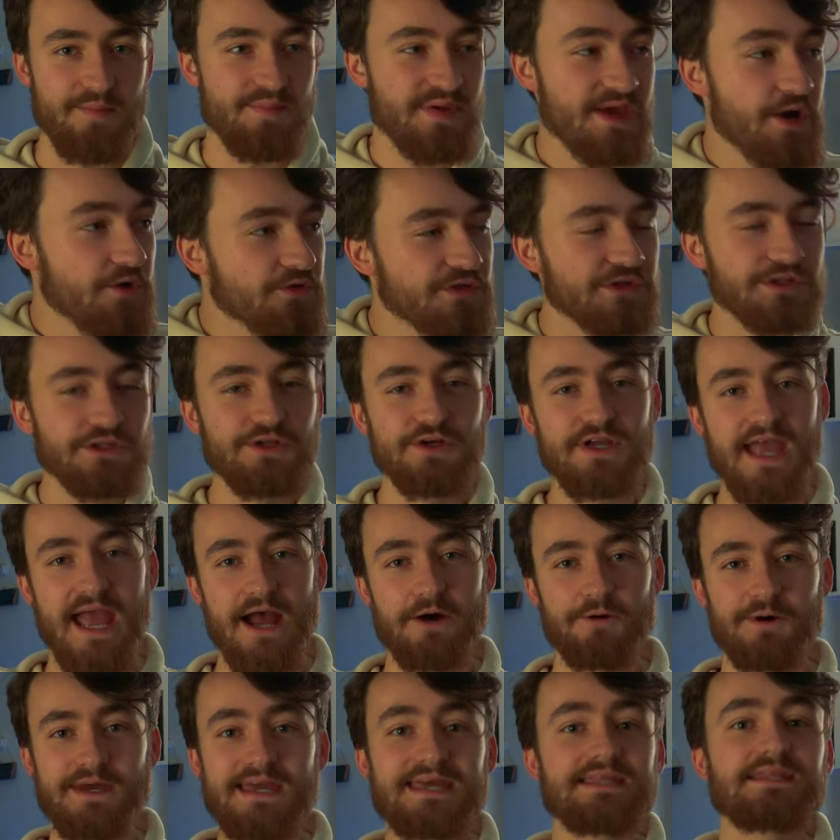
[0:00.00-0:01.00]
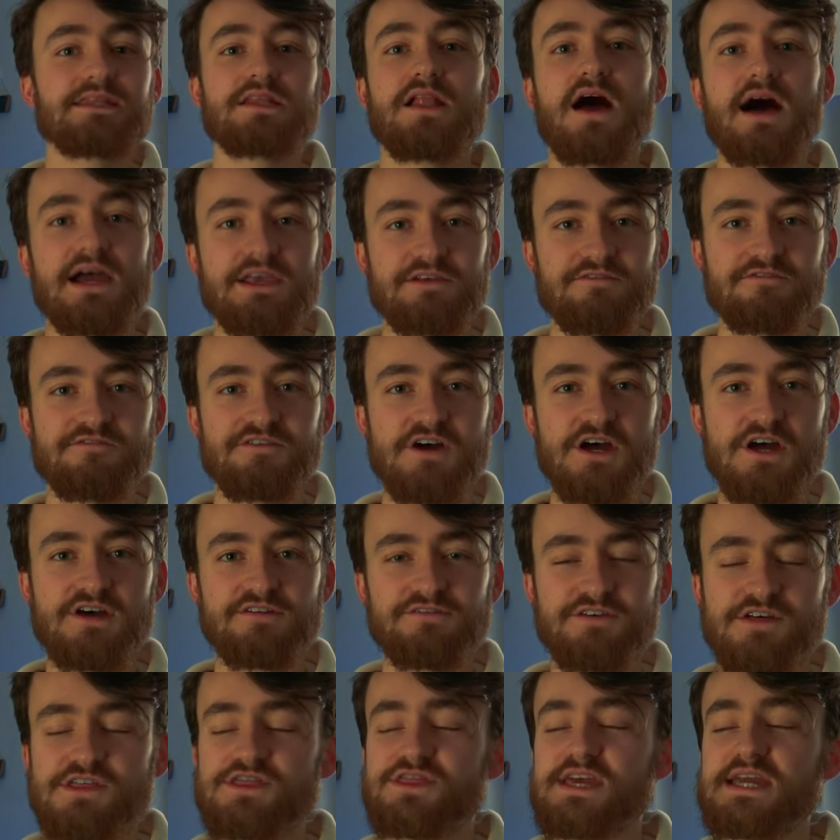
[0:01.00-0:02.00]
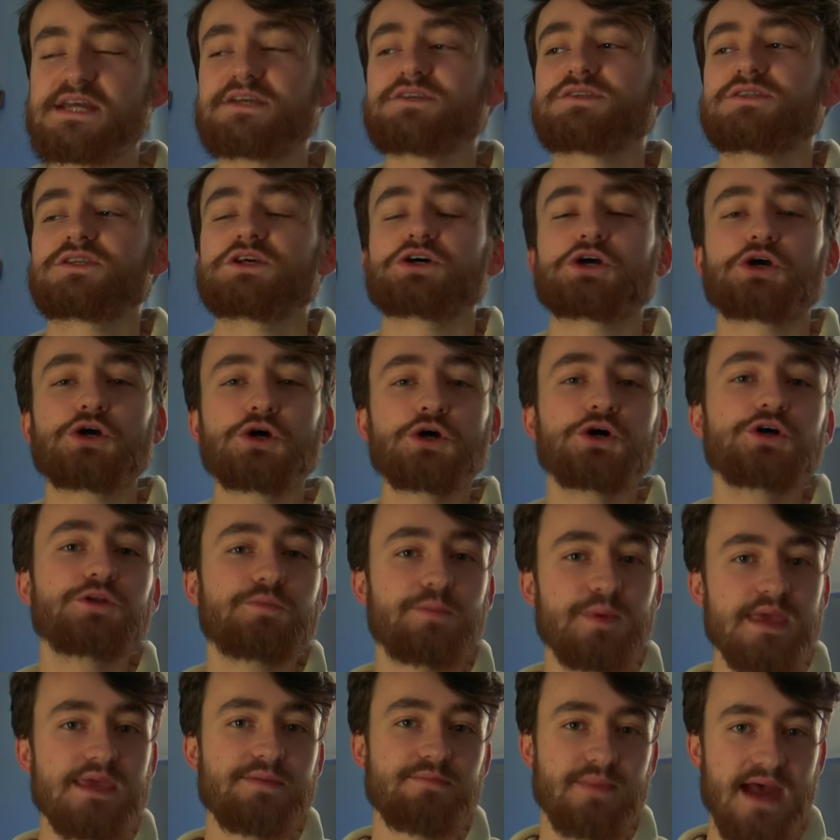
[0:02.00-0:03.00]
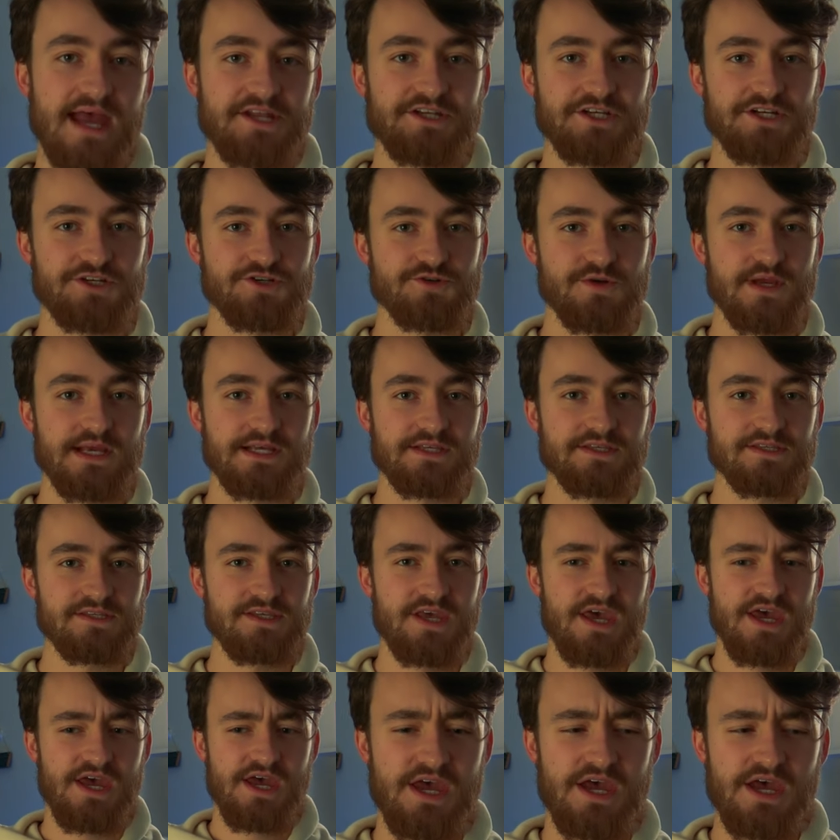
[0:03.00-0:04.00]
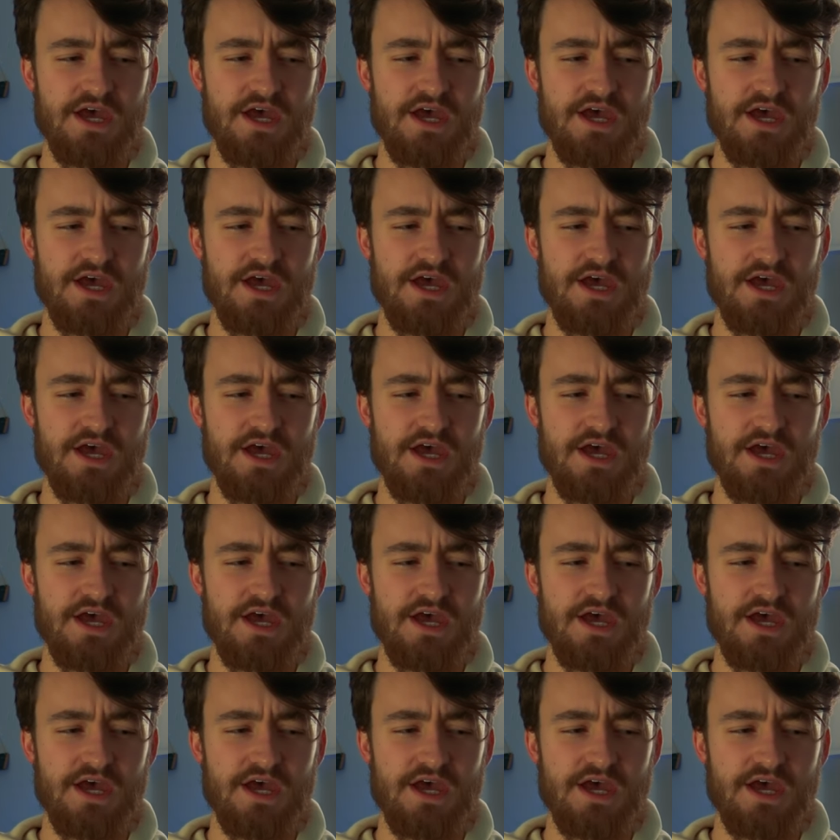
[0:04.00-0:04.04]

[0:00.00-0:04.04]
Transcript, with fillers: Be on the lookout in life for things that could be magic tricks.